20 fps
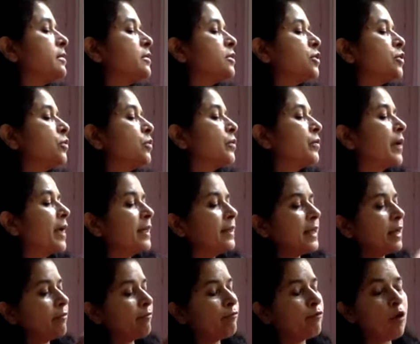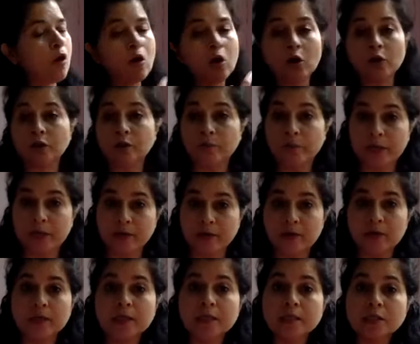So you create that fog on the mirror.
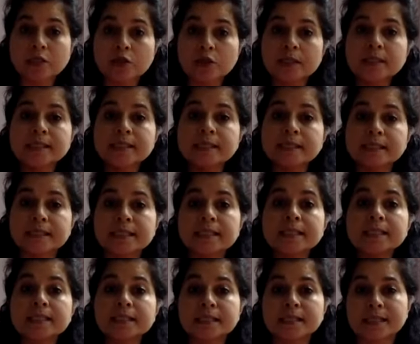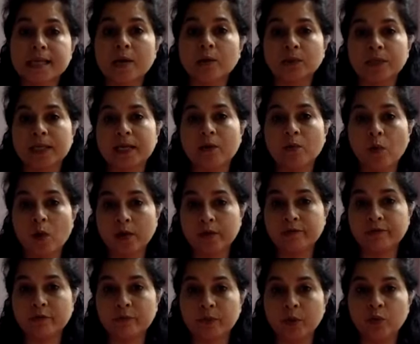So this is the sound that I want
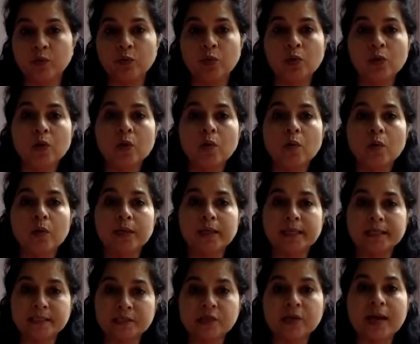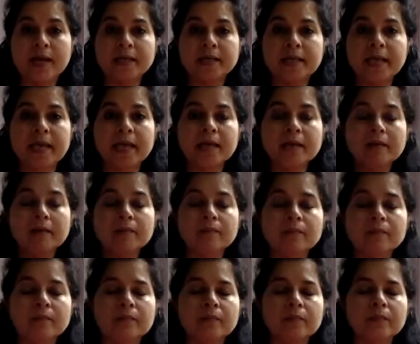from you. Let's try it again,
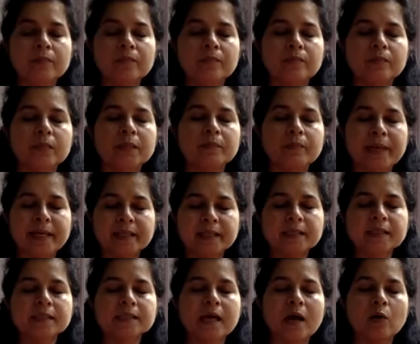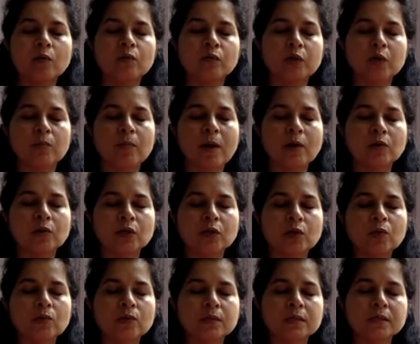but make this sound with your mouth
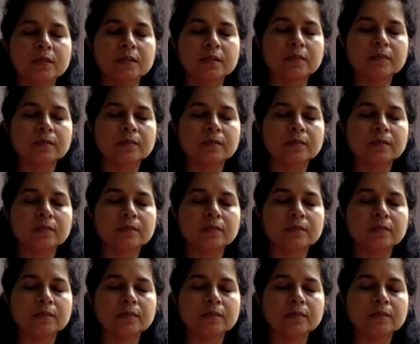closed.